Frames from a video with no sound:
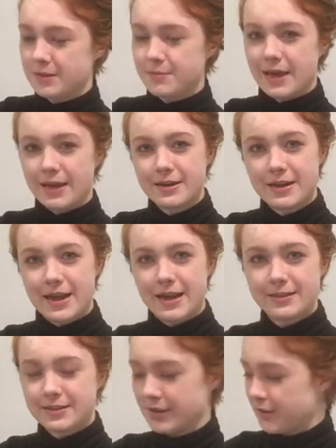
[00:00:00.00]
Matt and
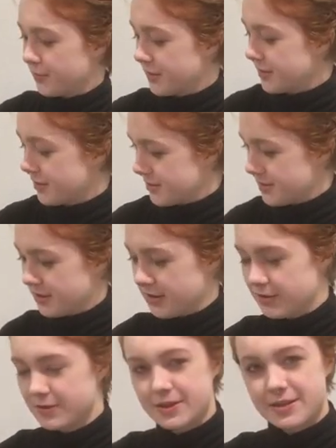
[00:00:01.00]
Nat, like 3 years
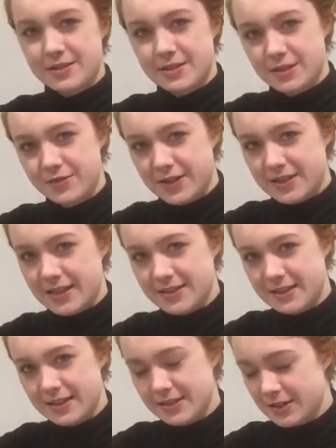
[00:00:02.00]
ago, but it's still in
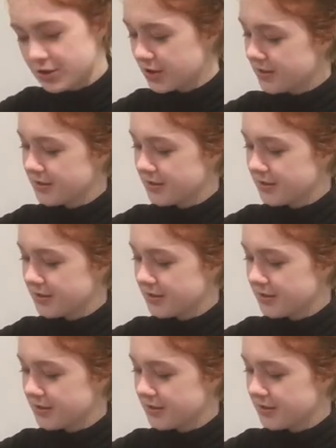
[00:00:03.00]
fantastic condition.